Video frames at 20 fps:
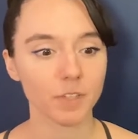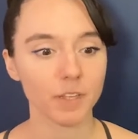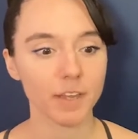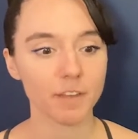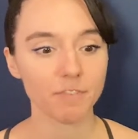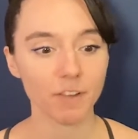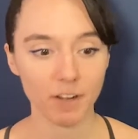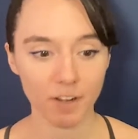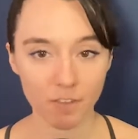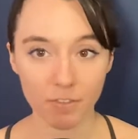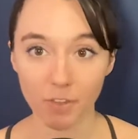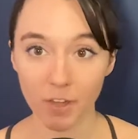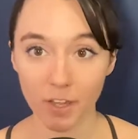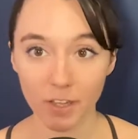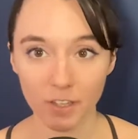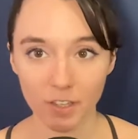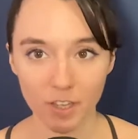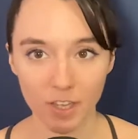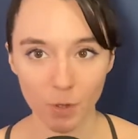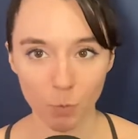If
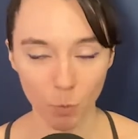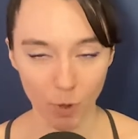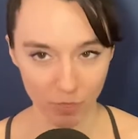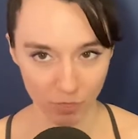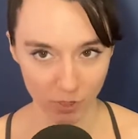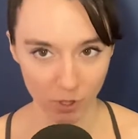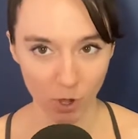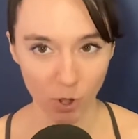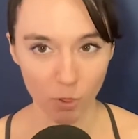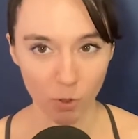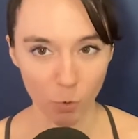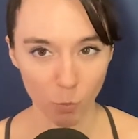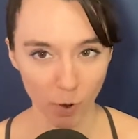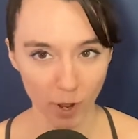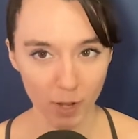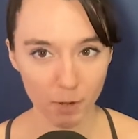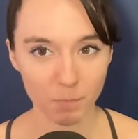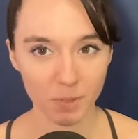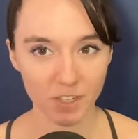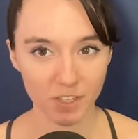anything, it went the other
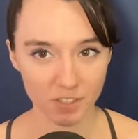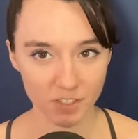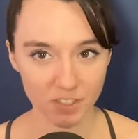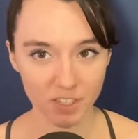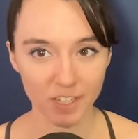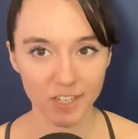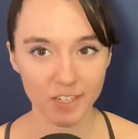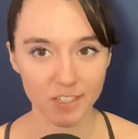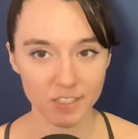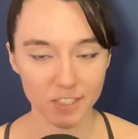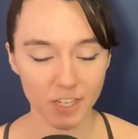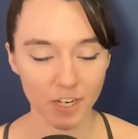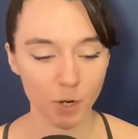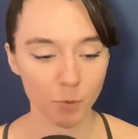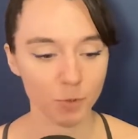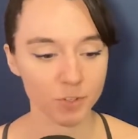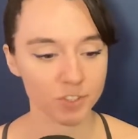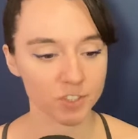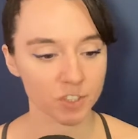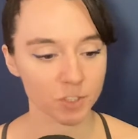way because like I said, I
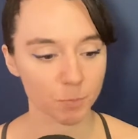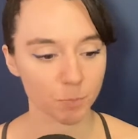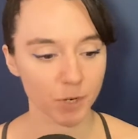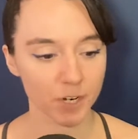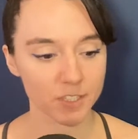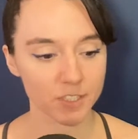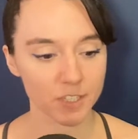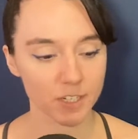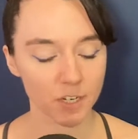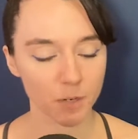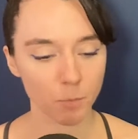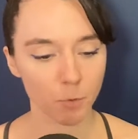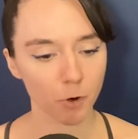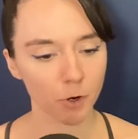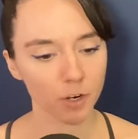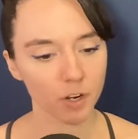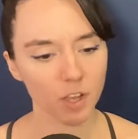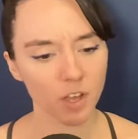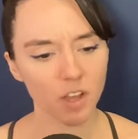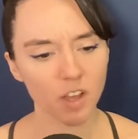wasn't depressed
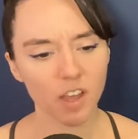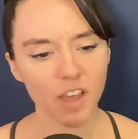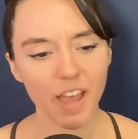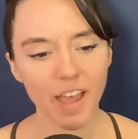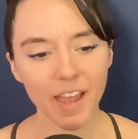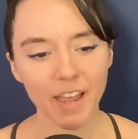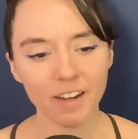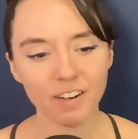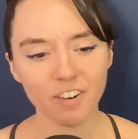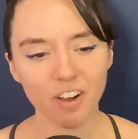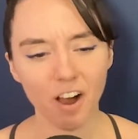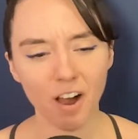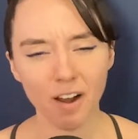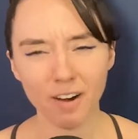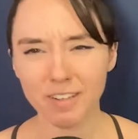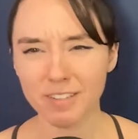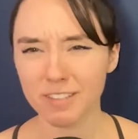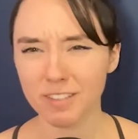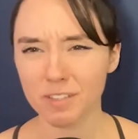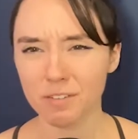anymore. And
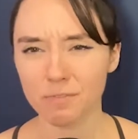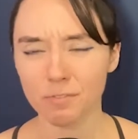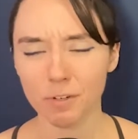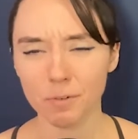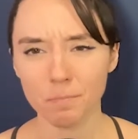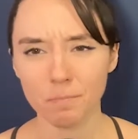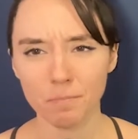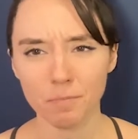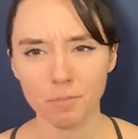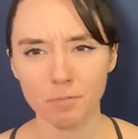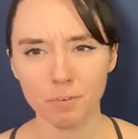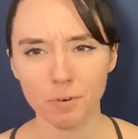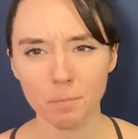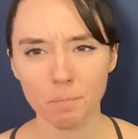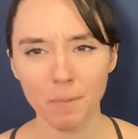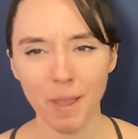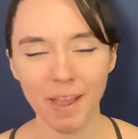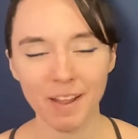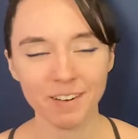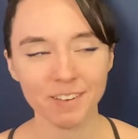honestly, for
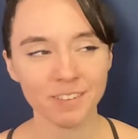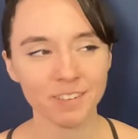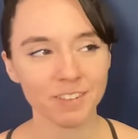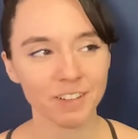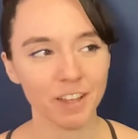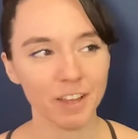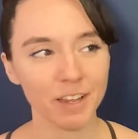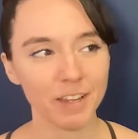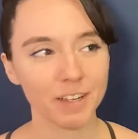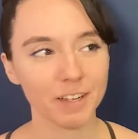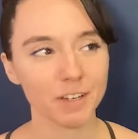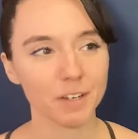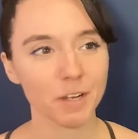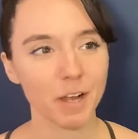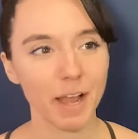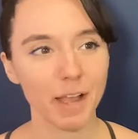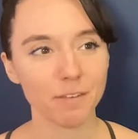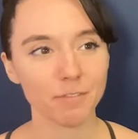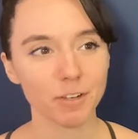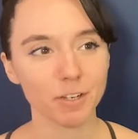men, like
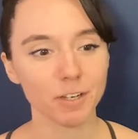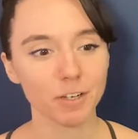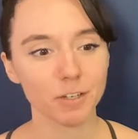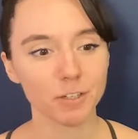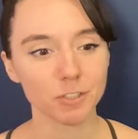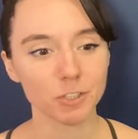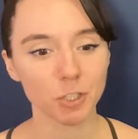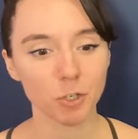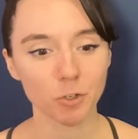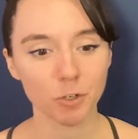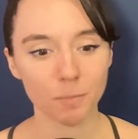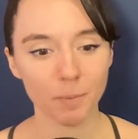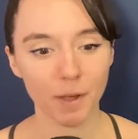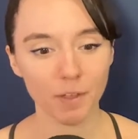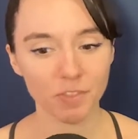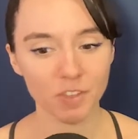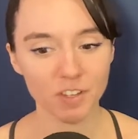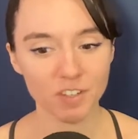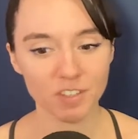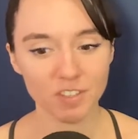I have like a joke
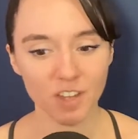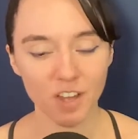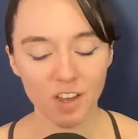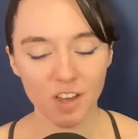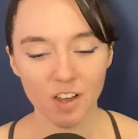about this.